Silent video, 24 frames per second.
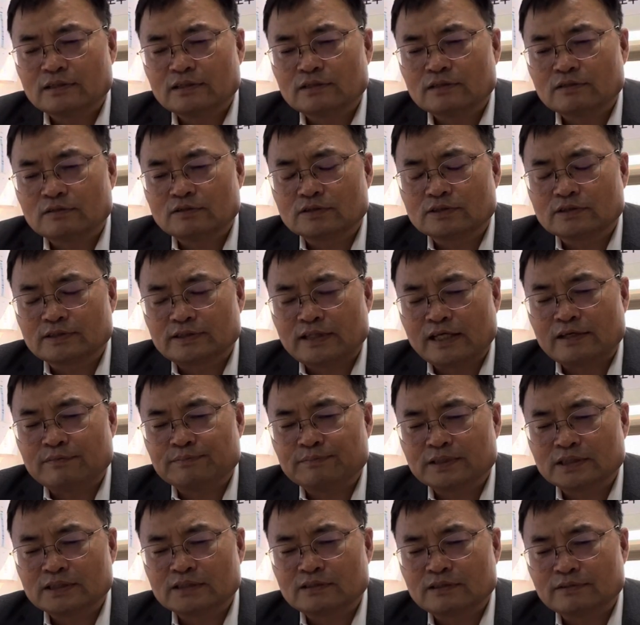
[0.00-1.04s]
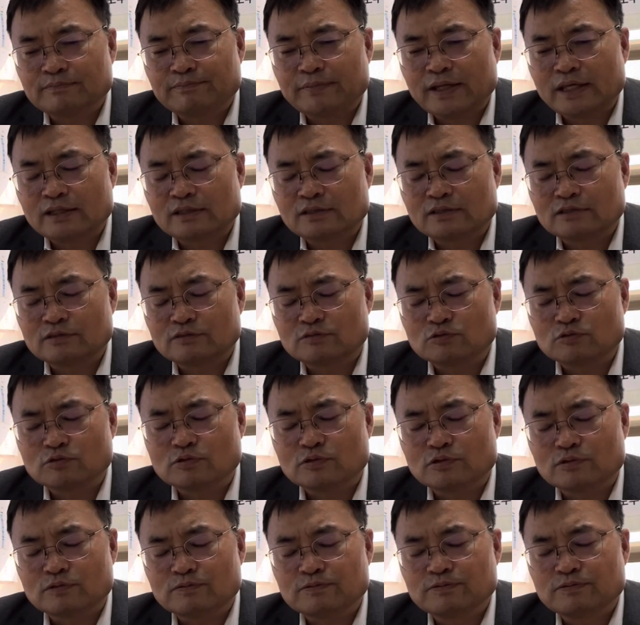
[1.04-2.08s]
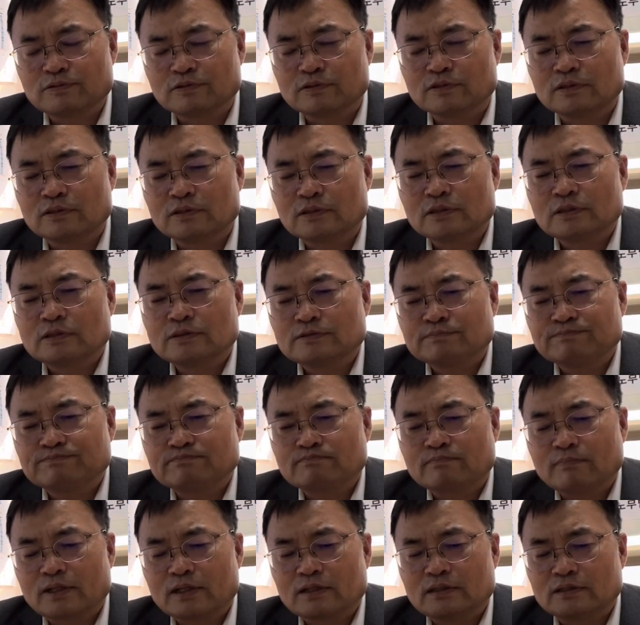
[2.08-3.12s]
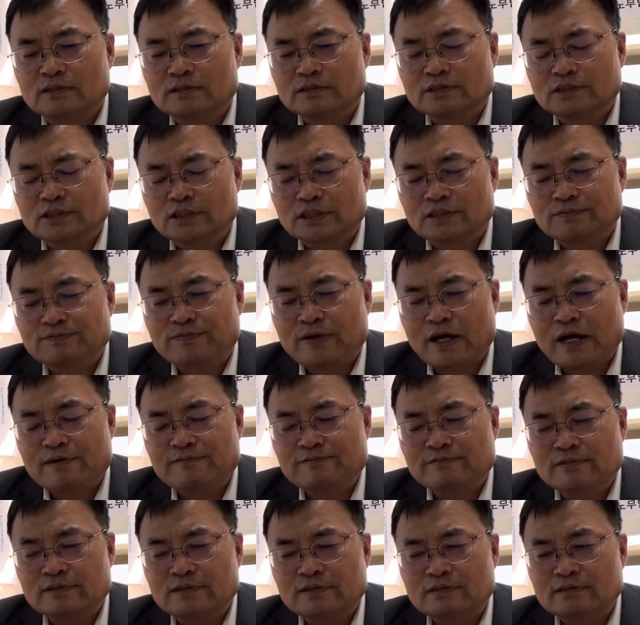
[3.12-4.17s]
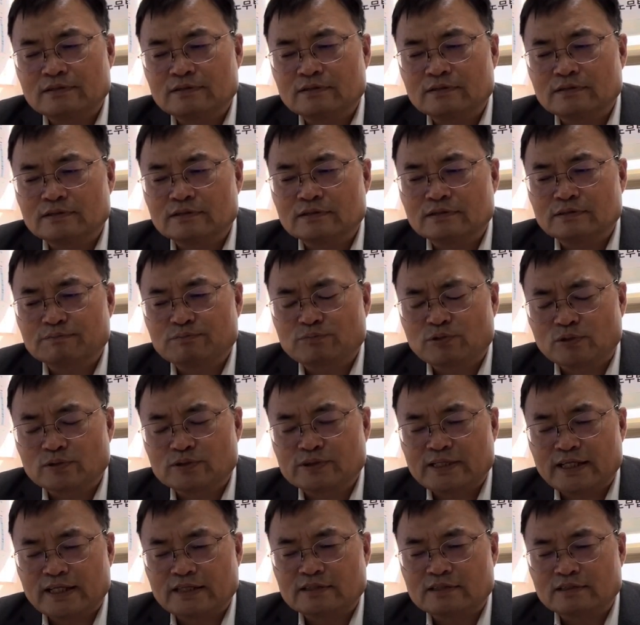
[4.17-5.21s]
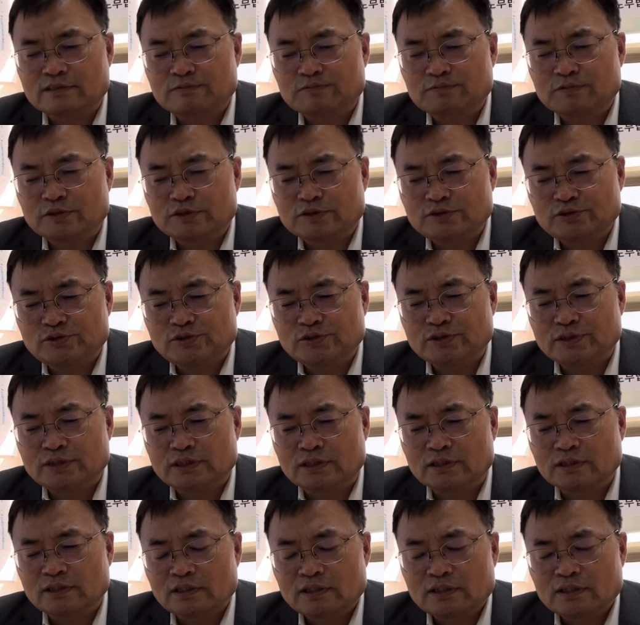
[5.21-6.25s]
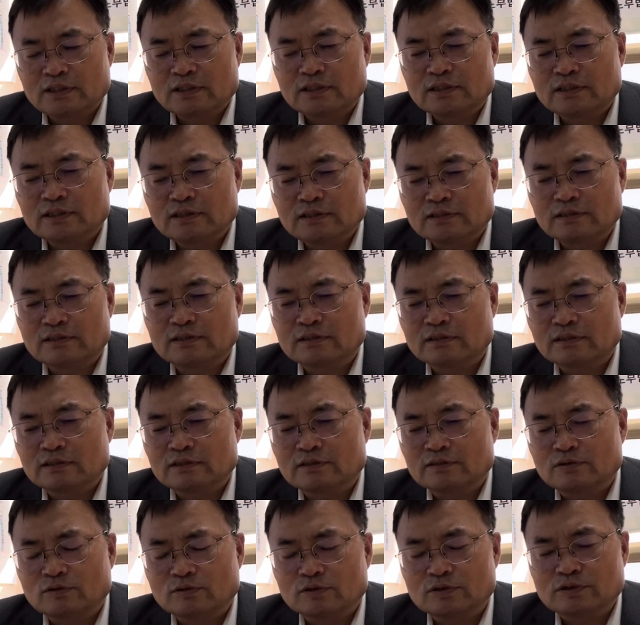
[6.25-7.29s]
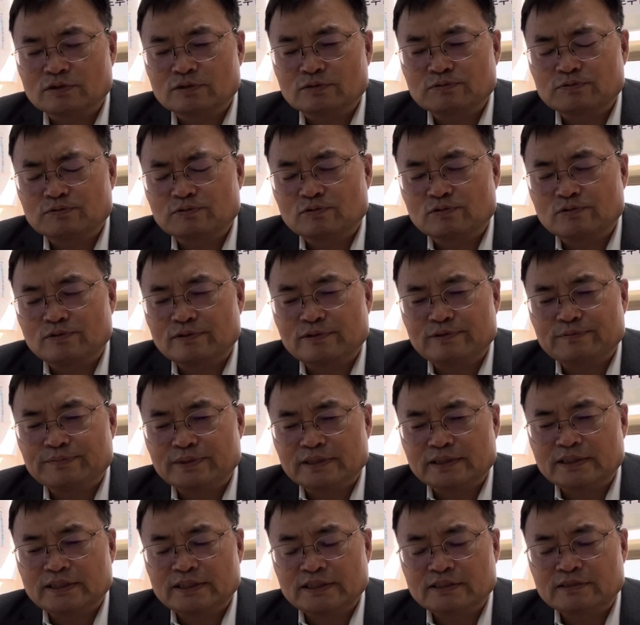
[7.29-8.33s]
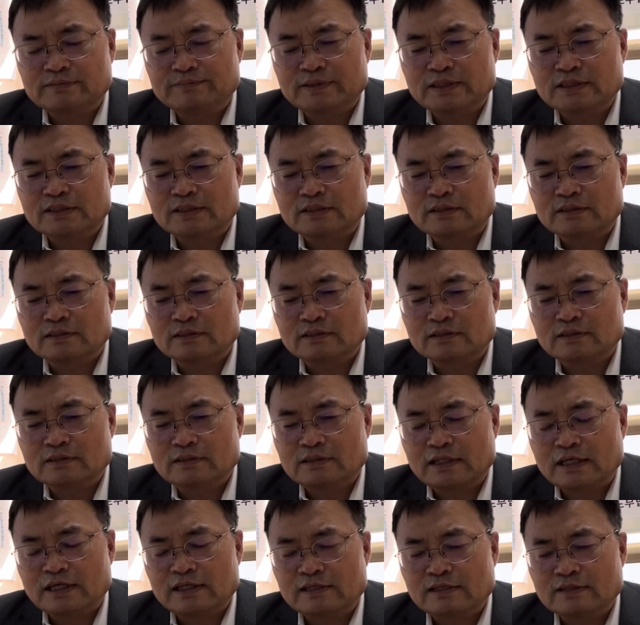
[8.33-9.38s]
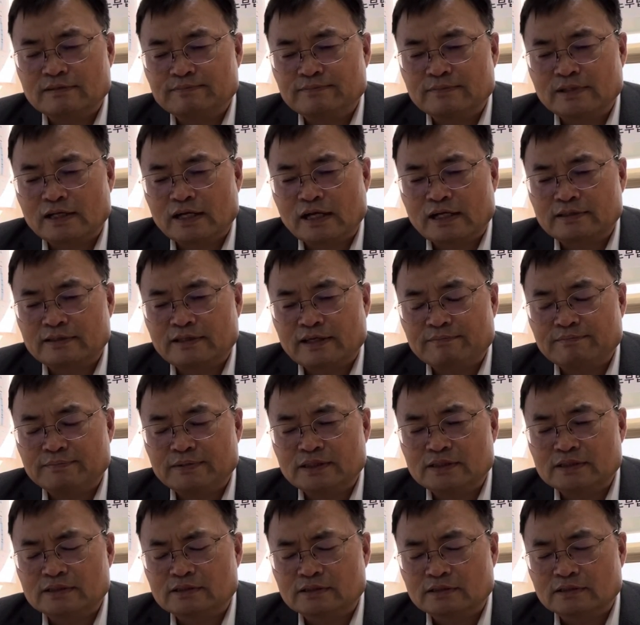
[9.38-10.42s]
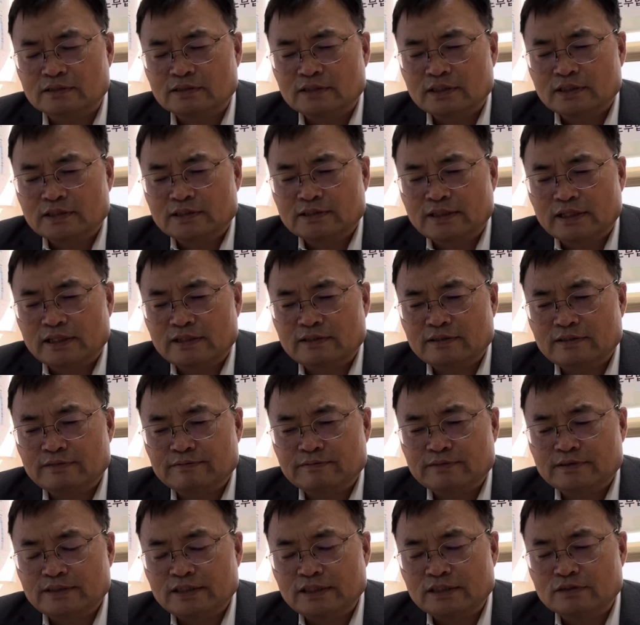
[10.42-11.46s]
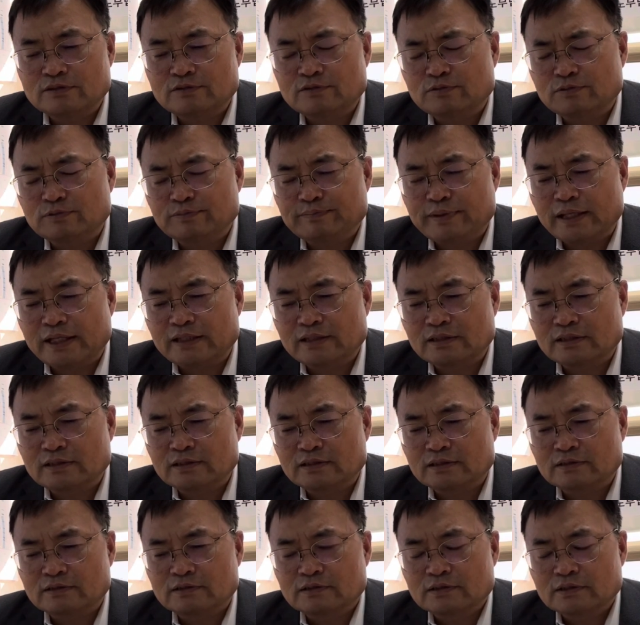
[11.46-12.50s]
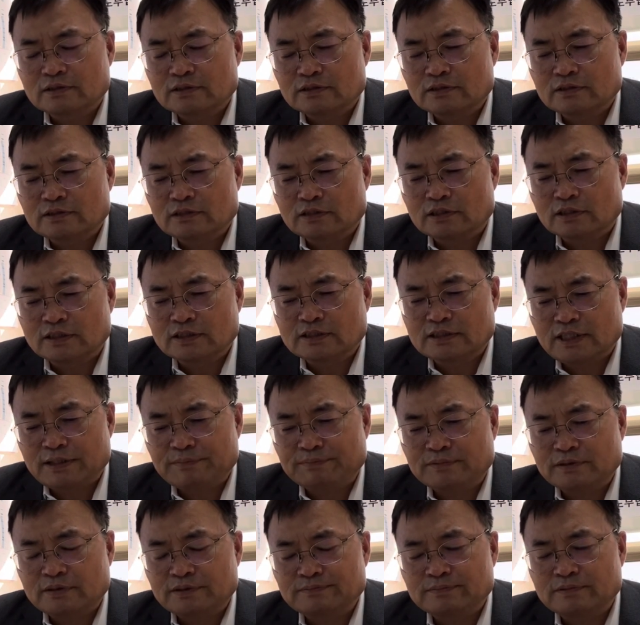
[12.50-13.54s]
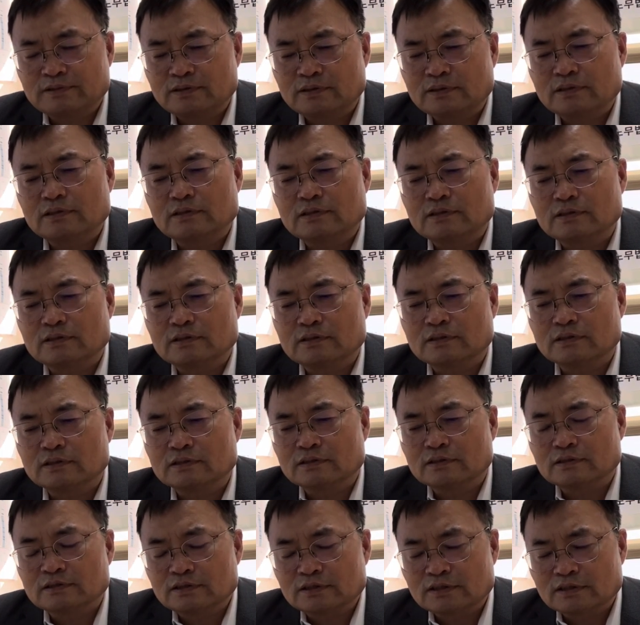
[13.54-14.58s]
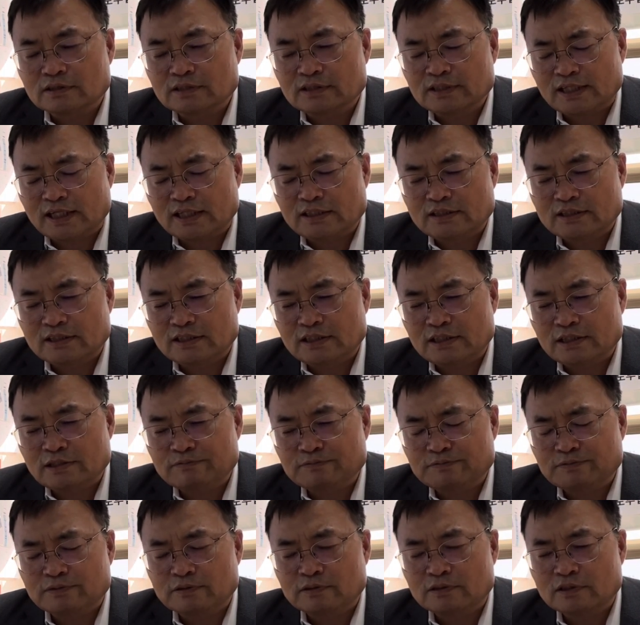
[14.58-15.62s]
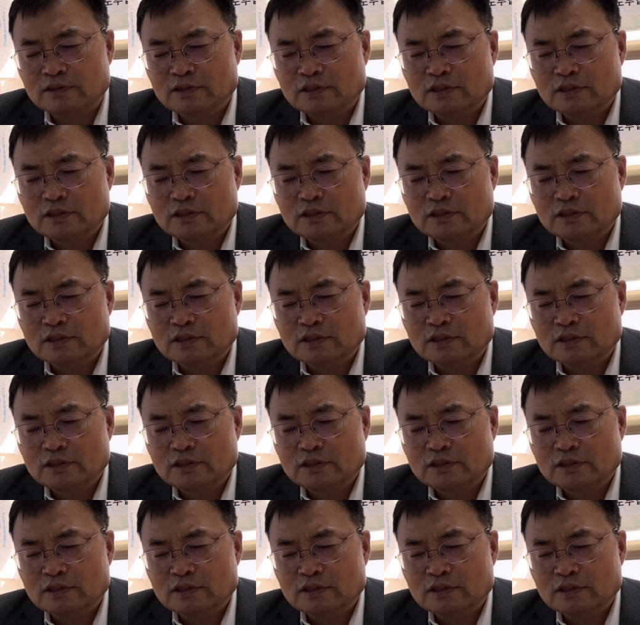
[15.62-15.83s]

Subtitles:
Also, they must make a rule for justifiable process for choosing and those who will be dismissed. That means they need to make so acceptable the criteria for